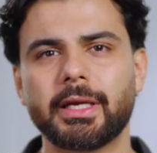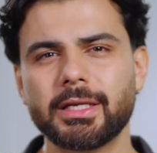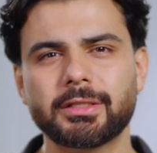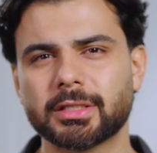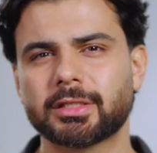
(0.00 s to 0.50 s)

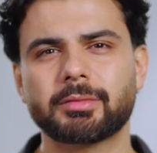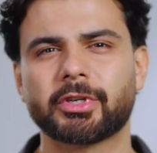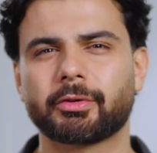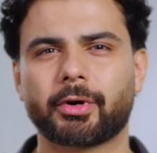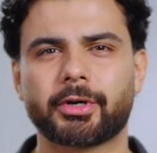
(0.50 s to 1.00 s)
Each system
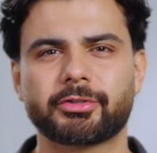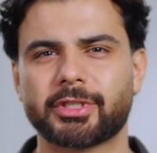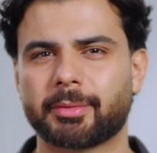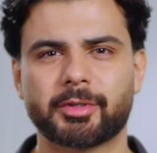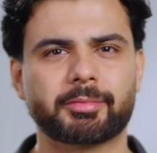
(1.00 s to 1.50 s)
requires
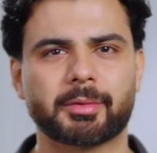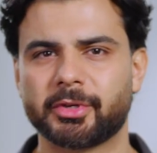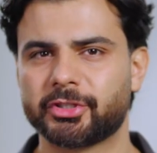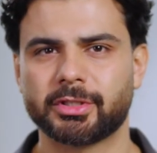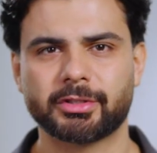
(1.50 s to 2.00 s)
separate
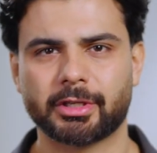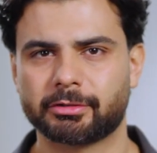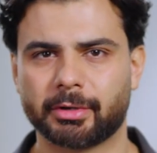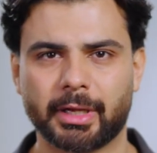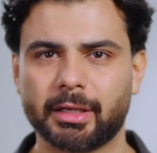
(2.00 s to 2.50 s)
permissions and
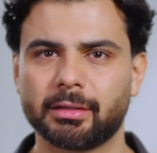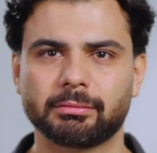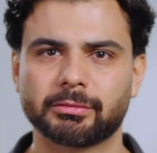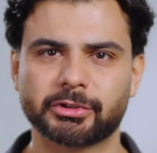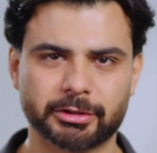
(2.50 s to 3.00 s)
training,
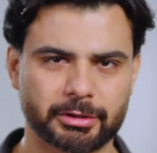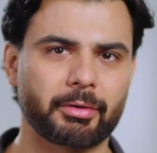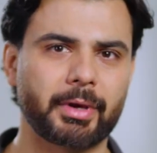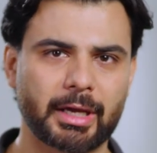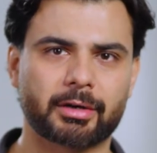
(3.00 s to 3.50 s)

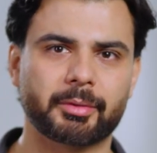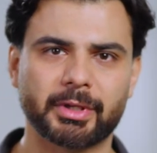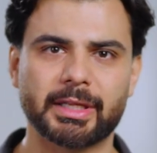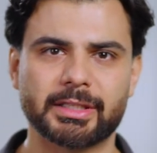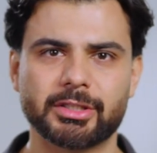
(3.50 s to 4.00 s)
slowing our
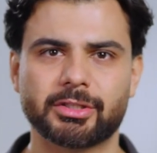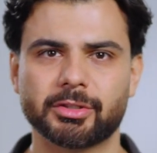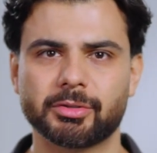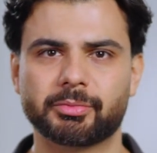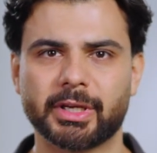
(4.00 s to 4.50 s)
ability
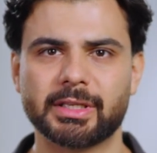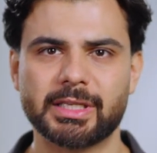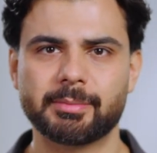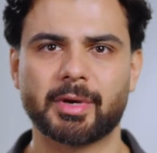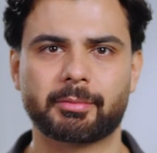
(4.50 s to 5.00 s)
to bring
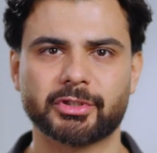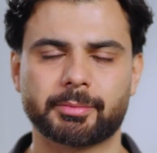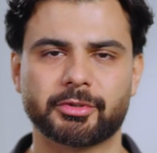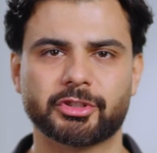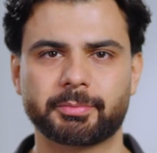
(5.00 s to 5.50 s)
team members up to